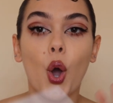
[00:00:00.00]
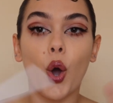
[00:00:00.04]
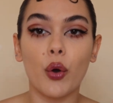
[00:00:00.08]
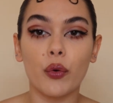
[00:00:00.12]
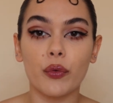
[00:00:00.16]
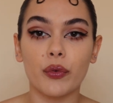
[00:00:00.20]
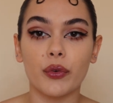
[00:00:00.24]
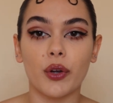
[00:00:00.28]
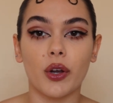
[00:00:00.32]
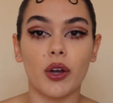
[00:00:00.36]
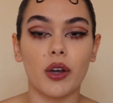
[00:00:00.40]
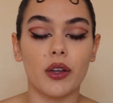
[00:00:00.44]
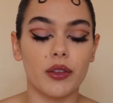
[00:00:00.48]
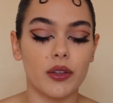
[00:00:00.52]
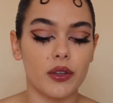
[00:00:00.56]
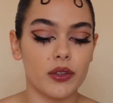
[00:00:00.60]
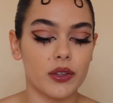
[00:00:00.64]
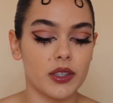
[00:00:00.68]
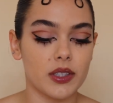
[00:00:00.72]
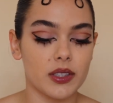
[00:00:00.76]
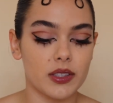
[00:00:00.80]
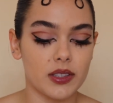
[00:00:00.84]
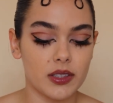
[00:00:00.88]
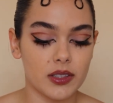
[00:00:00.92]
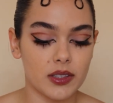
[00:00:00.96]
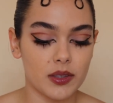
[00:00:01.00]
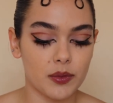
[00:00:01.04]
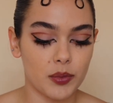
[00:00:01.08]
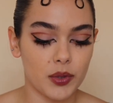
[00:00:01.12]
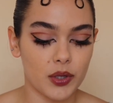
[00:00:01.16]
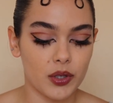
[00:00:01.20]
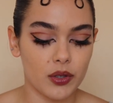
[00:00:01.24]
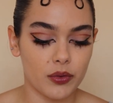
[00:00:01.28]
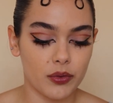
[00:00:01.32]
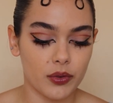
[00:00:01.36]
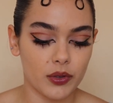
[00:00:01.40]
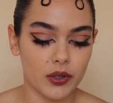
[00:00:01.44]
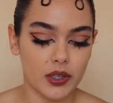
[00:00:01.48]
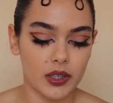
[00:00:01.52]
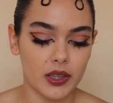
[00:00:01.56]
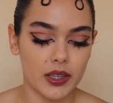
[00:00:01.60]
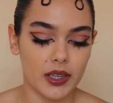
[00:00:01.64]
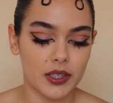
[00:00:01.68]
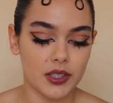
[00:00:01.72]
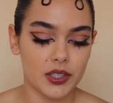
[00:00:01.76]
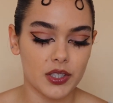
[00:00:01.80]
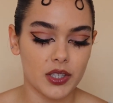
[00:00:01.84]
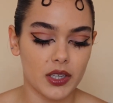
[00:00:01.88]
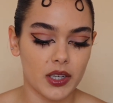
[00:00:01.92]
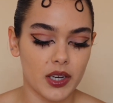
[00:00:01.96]
overall though, this is a beautiful
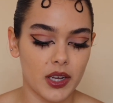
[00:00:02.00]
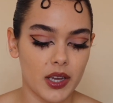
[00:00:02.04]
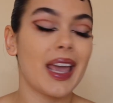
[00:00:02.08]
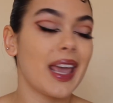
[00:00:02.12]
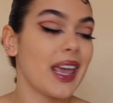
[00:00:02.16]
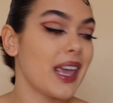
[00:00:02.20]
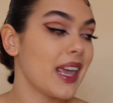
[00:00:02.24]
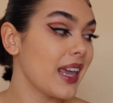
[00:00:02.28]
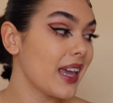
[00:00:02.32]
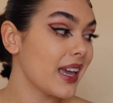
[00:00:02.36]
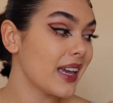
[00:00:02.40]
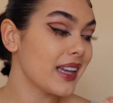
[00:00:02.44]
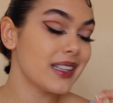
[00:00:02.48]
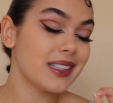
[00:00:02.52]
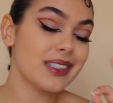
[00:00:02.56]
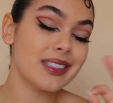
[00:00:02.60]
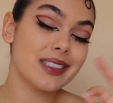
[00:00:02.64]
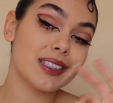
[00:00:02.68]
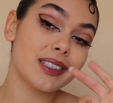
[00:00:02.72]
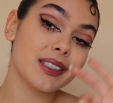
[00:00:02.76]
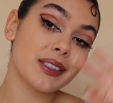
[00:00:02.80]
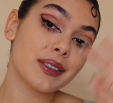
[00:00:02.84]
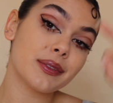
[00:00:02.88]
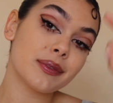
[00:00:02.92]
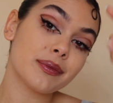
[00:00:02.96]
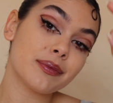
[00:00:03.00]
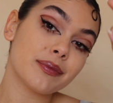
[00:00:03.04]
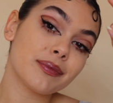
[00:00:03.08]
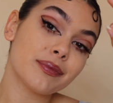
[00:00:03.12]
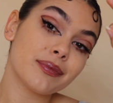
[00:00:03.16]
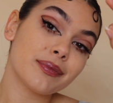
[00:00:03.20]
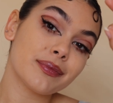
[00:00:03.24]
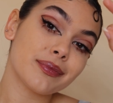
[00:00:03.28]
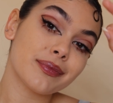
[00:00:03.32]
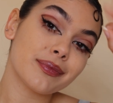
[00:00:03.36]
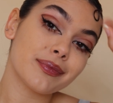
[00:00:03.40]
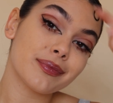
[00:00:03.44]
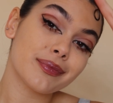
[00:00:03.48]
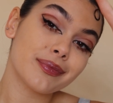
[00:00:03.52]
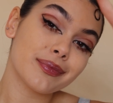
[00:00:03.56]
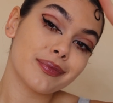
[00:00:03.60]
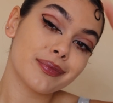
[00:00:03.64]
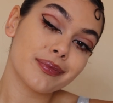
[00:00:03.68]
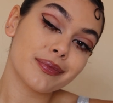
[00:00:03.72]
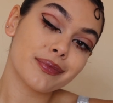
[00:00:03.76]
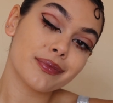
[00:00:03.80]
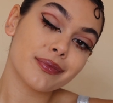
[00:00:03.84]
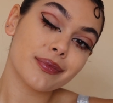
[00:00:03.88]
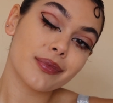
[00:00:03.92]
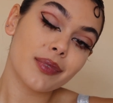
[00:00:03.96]
collection. And
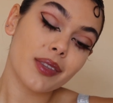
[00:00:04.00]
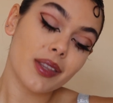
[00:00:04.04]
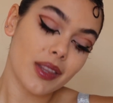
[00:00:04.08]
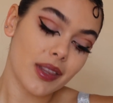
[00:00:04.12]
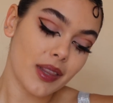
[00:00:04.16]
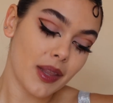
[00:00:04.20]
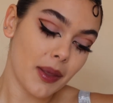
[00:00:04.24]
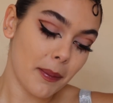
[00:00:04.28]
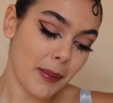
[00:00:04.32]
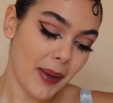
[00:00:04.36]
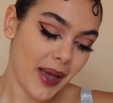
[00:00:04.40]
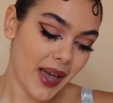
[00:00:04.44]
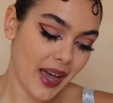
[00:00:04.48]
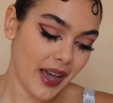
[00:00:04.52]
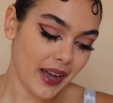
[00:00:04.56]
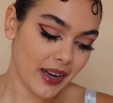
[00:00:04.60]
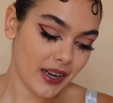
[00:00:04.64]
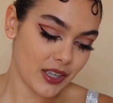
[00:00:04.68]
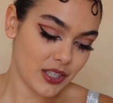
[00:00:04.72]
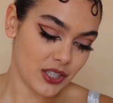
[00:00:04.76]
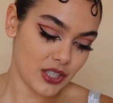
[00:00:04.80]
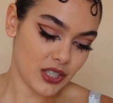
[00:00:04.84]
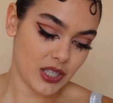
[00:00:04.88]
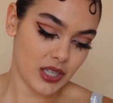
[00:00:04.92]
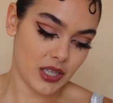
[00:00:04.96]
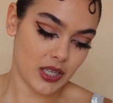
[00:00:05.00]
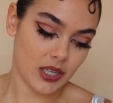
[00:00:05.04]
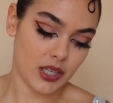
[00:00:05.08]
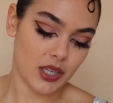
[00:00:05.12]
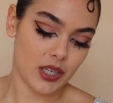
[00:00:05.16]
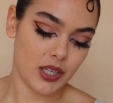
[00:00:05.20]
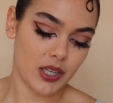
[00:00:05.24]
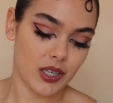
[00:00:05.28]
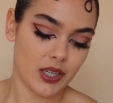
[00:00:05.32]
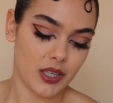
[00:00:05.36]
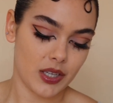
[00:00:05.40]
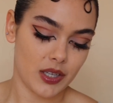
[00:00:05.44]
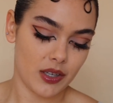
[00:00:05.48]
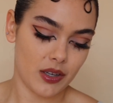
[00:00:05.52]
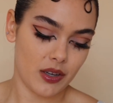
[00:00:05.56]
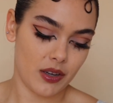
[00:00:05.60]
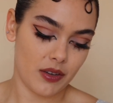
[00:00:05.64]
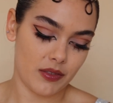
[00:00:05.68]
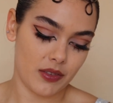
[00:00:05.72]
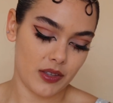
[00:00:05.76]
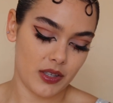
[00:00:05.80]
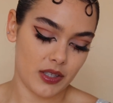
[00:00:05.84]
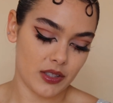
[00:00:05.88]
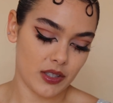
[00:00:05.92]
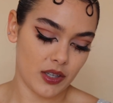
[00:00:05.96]
the packaging
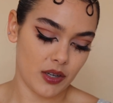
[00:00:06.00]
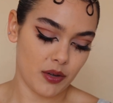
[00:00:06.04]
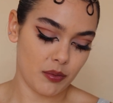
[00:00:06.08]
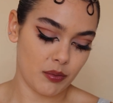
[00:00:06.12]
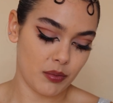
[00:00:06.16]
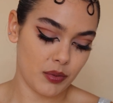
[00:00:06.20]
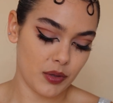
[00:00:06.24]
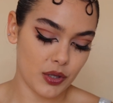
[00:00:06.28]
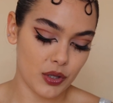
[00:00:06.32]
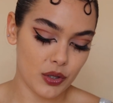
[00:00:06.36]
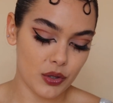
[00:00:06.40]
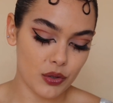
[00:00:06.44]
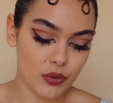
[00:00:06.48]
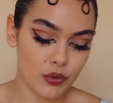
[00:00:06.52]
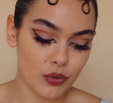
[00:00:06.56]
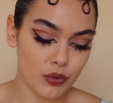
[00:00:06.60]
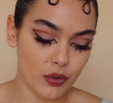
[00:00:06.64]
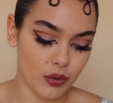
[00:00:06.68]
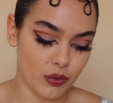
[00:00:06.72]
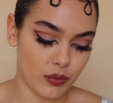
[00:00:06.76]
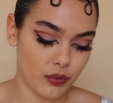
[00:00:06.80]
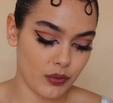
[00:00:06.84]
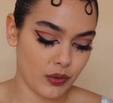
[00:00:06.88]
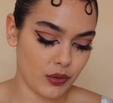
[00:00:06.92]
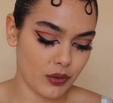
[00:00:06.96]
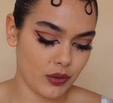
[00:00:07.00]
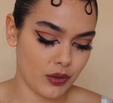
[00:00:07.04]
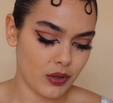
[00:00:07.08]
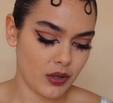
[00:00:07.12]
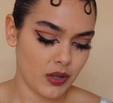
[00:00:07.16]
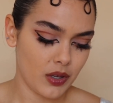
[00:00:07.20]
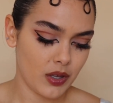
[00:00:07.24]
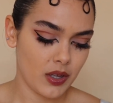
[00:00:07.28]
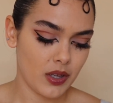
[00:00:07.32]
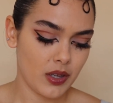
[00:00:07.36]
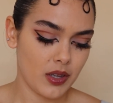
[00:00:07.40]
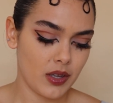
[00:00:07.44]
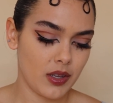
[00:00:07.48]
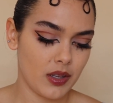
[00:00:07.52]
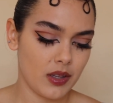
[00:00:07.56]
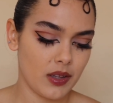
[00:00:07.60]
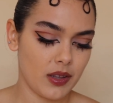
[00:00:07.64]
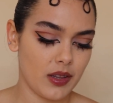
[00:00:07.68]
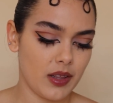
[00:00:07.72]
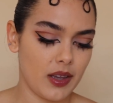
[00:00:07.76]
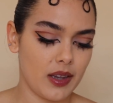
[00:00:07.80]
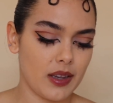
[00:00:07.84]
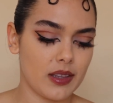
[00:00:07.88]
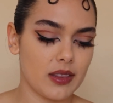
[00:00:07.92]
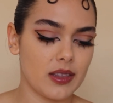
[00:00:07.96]
of these are beautiful.
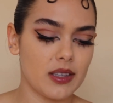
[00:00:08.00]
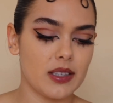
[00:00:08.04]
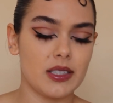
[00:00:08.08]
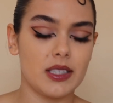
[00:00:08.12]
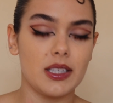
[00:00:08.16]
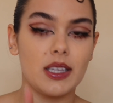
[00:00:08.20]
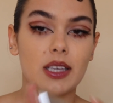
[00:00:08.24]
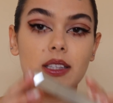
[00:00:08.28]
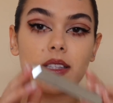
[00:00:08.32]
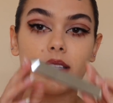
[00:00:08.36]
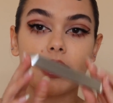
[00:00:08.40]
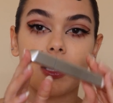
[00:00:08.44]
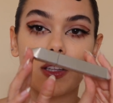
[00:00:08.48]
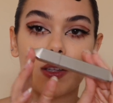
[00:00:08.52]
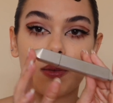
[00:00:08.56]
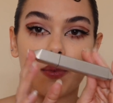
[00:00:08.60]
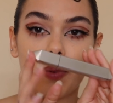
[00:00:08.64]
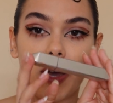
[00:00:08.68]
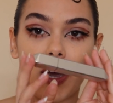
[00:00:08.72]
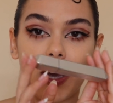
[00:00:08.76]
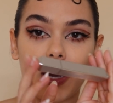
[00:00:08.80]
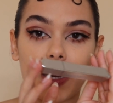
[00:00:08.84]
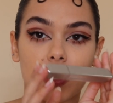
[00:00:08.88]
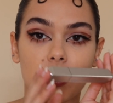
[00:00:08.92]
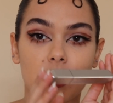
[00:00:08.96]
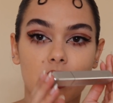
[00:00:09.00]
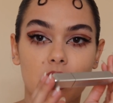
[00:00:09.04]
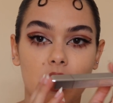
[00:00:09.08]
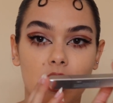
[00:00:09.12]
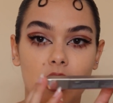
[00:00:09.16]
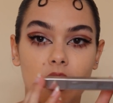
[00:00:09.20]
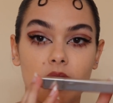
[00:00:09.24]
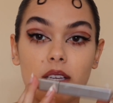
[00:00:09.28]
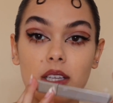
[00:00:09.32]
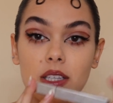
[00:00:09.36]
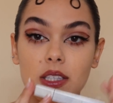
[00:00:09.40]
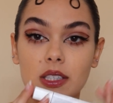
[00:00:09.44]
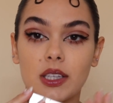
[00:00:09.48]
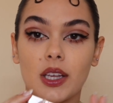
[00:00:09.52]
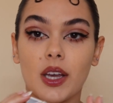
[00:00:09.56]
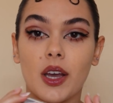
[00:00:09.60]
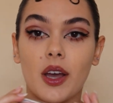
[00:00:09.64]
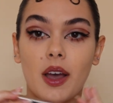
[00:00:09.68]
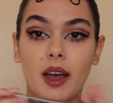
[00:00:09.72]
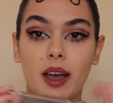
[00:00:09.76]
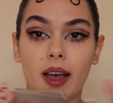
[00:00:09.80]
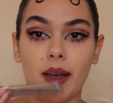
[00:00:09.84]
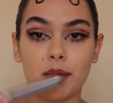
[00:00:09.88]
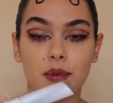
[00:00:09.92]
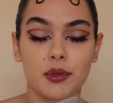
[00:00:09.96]
Like the detail, the packaging is
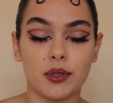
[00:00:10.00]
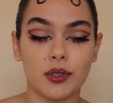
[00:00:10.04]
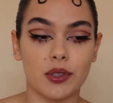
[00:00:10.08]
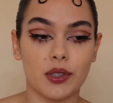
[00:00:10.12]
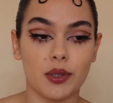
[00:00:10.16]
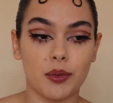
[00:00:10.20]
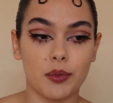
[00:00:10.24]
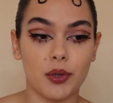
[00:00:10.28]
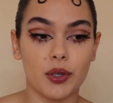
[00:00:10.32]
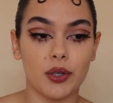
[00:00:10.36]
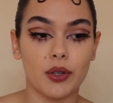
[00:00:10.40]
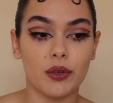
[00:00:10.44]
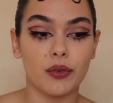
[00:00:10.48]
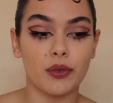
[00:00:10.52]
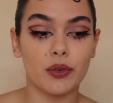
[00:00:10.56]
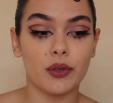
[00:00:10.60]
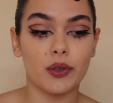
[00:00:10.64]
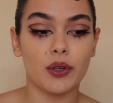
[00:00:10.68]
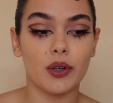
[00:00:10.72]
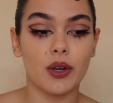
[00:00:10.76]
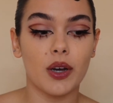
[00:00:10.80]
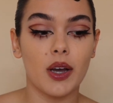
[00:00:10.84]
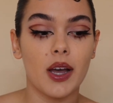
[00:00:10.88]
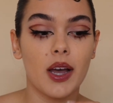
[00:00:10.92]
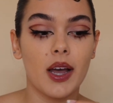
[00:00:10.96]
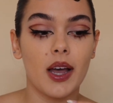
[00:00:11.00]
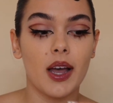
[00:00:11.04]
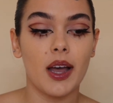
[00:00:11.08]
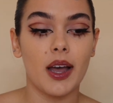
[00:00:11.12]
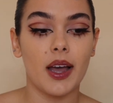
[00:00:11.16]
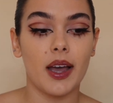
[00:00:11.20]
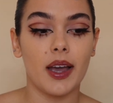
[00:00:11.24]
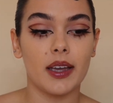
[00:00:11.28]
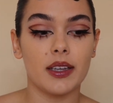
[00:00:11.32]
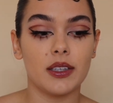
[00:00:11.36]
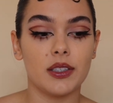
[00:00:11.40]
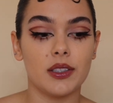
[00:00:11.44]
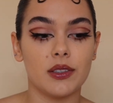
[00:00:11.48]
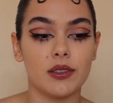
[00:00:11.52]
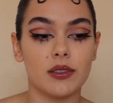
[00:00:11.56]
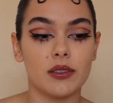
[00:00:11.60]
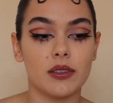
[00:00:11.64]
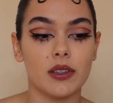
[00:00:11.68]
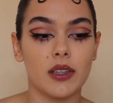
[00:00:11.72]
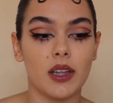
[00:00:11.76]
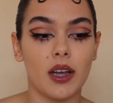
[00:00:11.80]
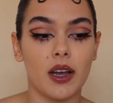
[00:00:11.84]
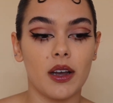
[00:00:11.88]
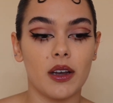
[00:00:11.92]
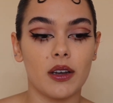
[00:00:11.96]
absolutely beautiful. I do
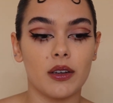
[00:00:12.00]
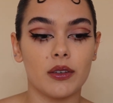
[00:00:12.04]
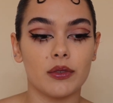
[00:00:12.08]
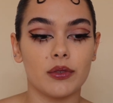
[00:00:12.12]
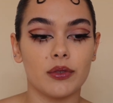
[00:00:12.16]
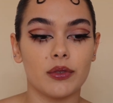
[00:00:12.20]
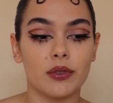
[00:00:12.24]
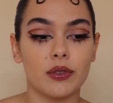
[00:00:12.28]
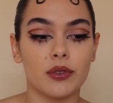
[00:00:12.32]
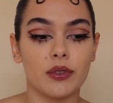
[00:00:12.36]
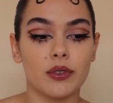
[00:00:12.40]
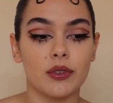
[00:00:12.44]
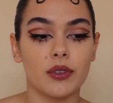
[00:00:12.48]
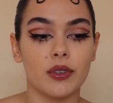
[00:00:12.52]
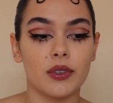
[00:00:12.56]
love